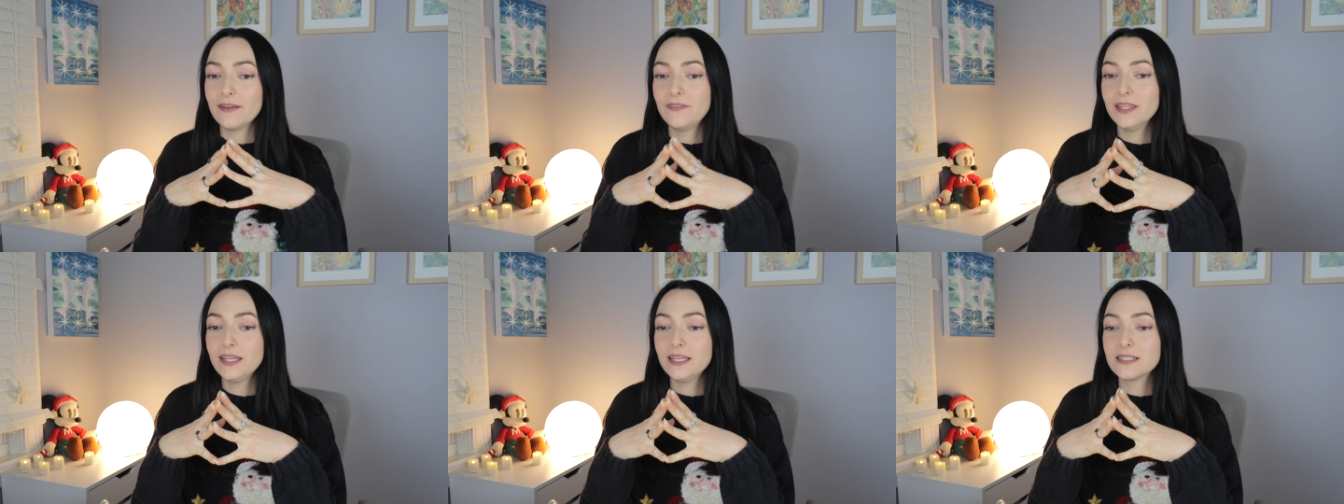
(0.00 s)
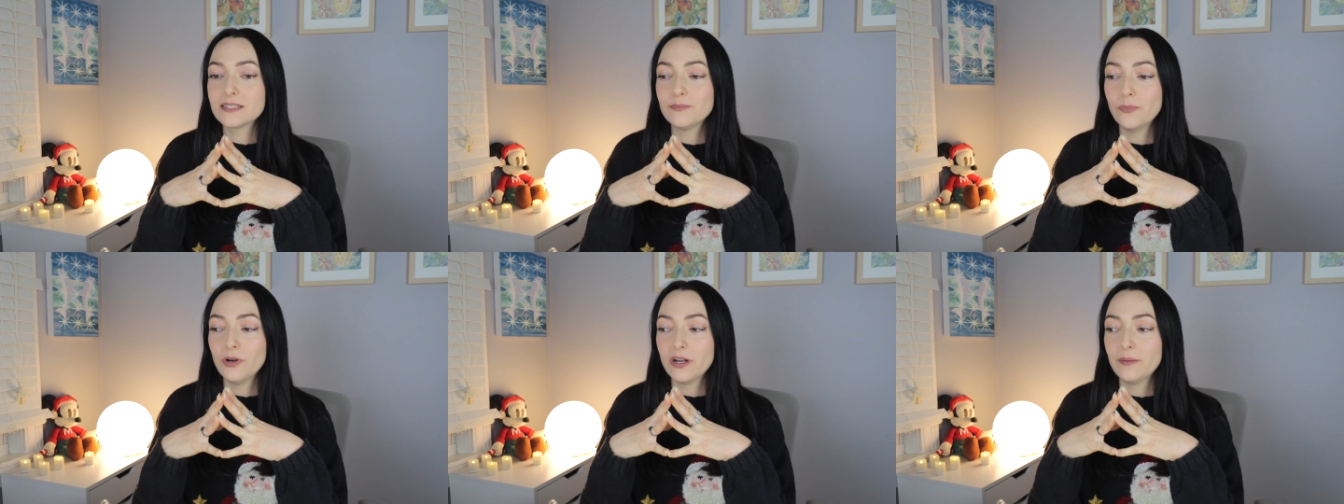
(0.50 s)
I feel like it's
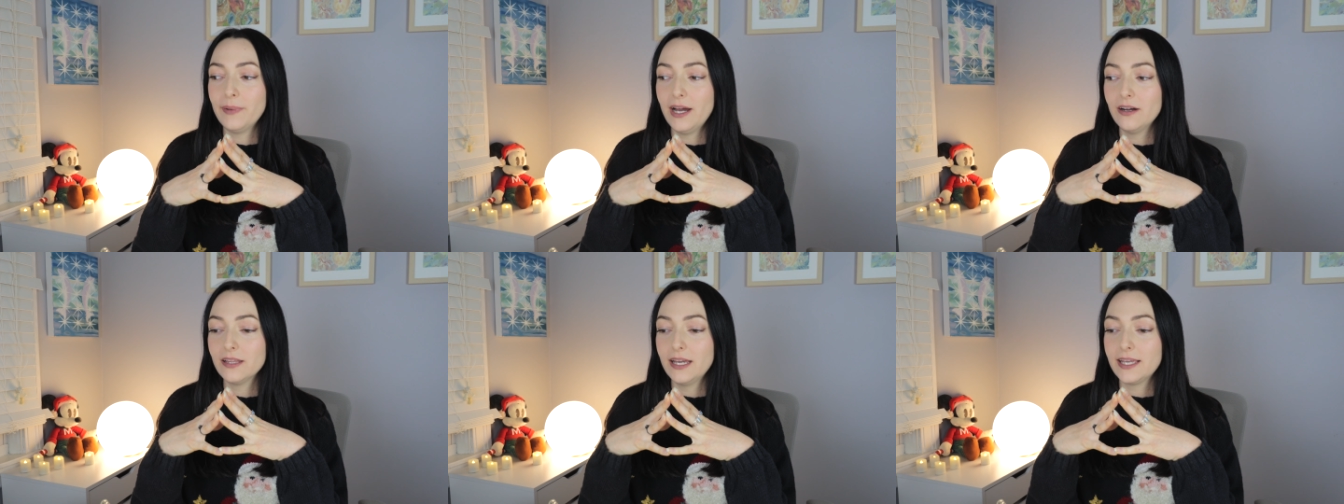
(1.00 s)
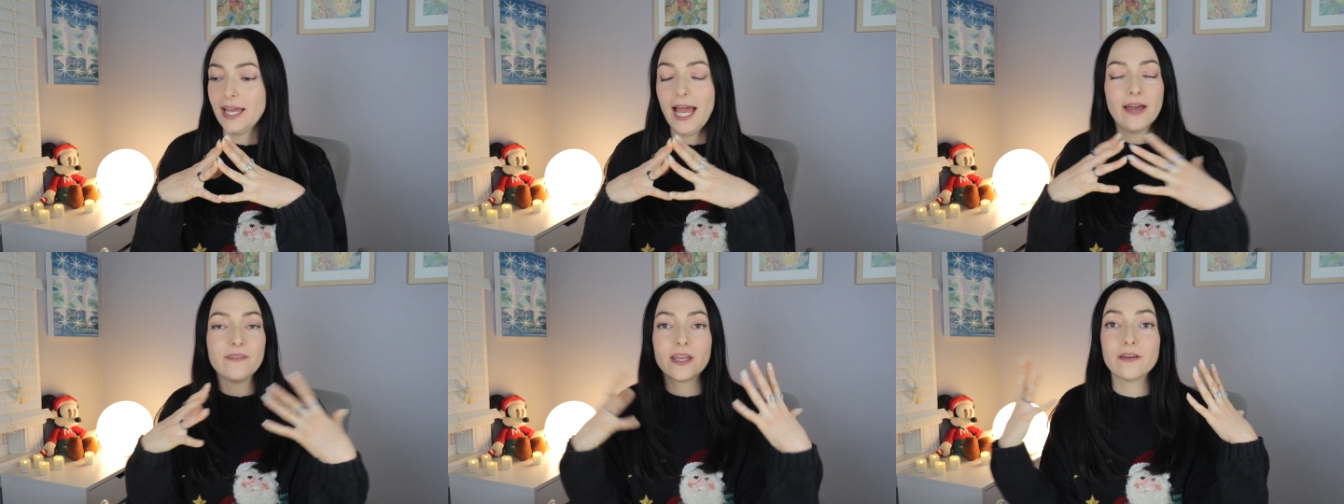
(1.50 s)
more about like
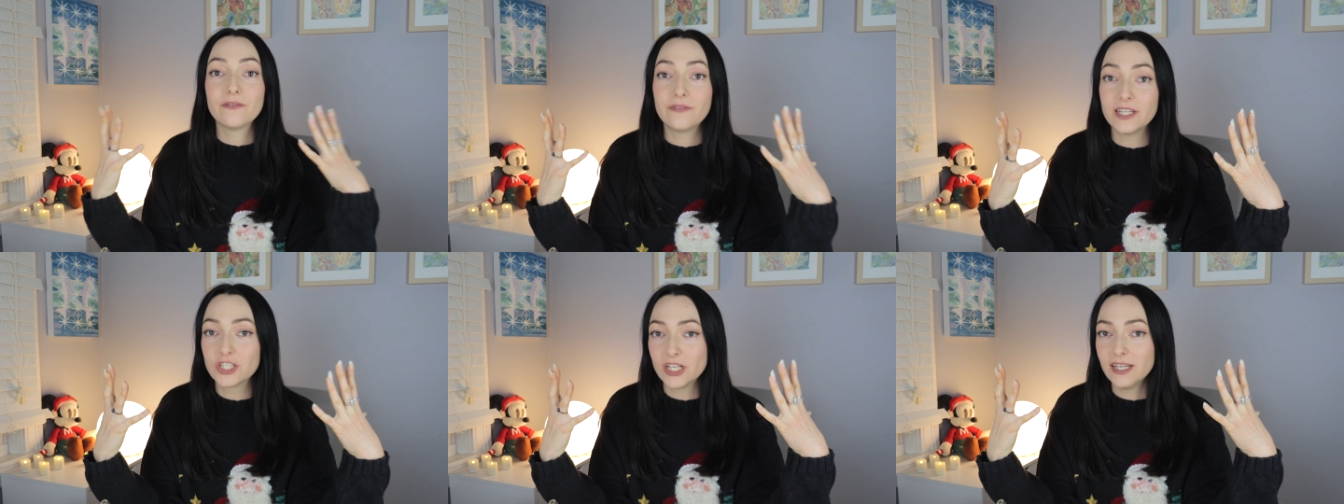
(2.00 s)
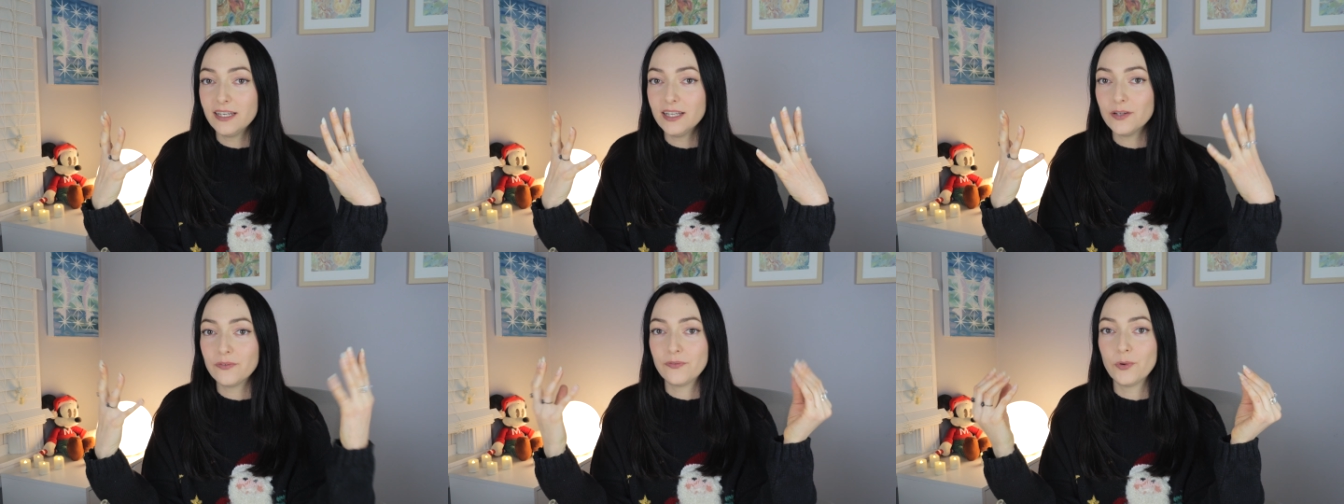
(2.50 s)
having a
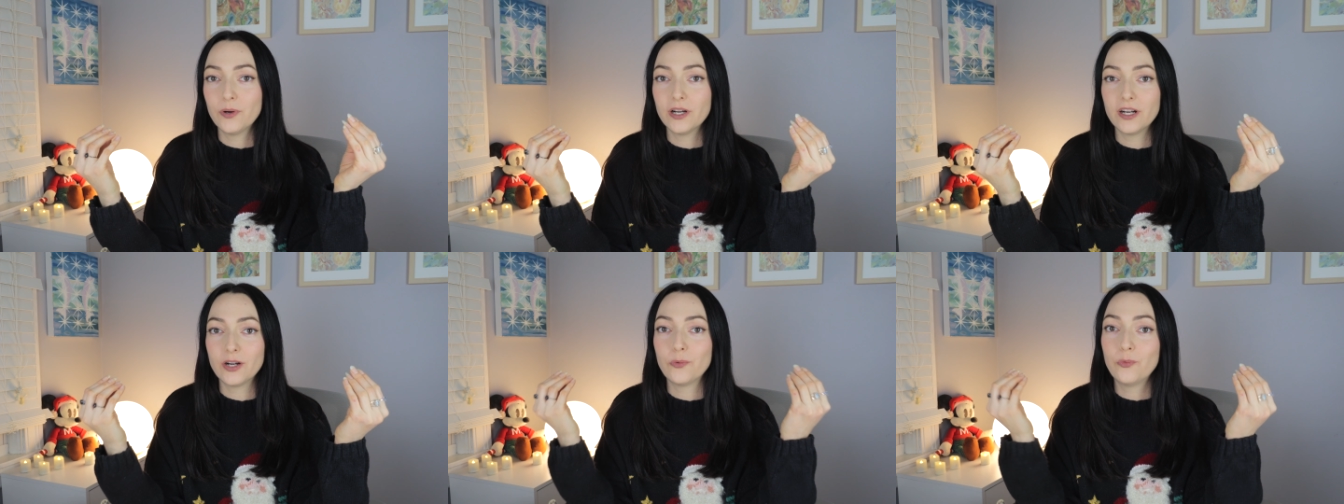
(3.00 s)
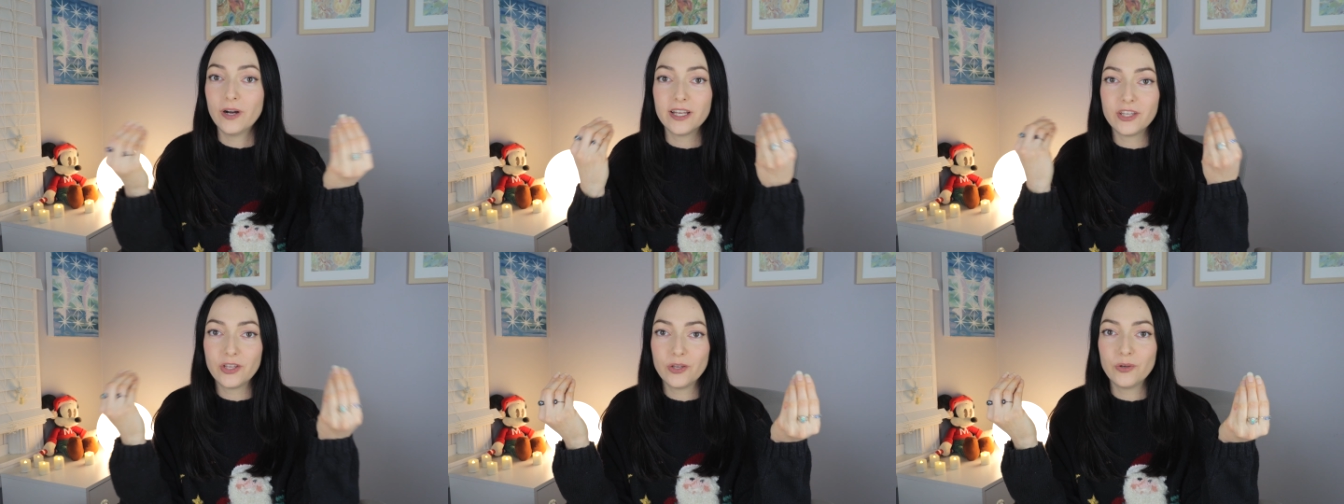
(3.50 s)
vision for
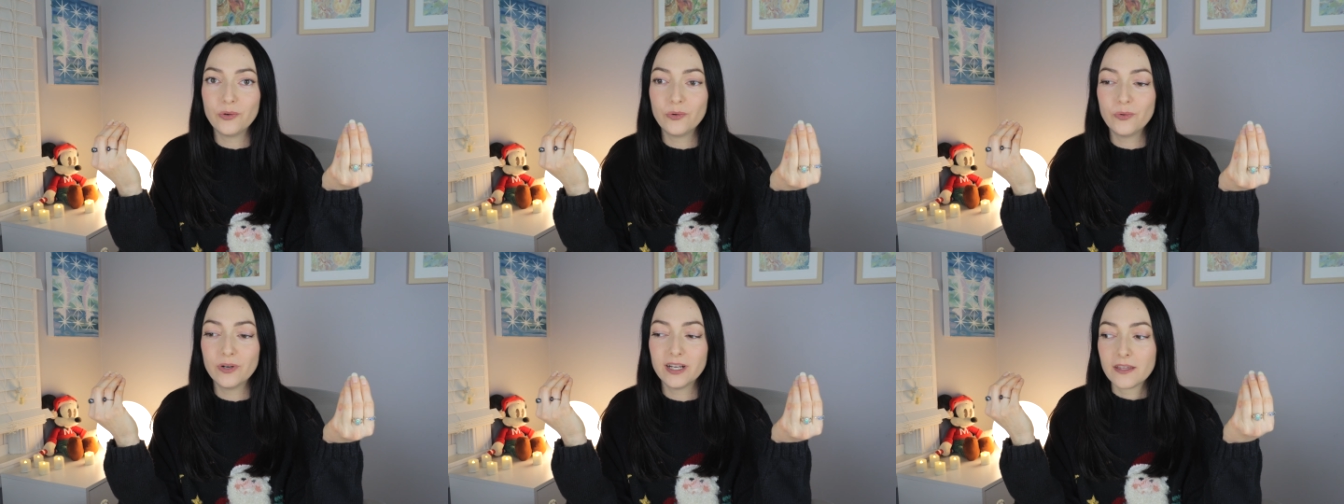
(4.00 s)
what you,